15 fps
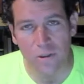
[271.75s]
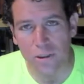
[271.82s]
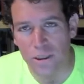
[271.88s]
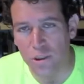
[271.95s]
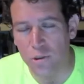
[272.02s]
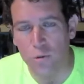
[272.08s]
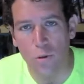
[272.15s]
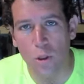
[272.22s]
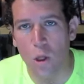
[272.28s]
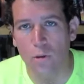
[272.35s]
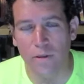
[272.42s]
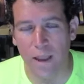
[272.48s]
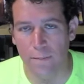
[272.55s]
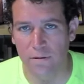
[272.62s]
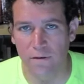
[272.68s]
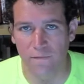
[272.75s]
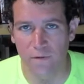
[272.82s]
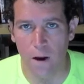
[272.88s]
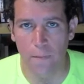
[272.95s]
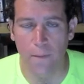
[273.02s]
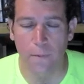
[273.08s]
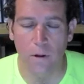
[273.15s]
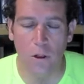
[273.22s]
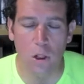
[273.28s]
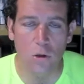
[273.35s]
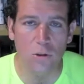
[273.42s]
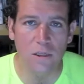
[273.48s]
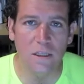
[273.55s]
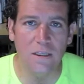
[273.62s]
There's issues with all types of farming, but closed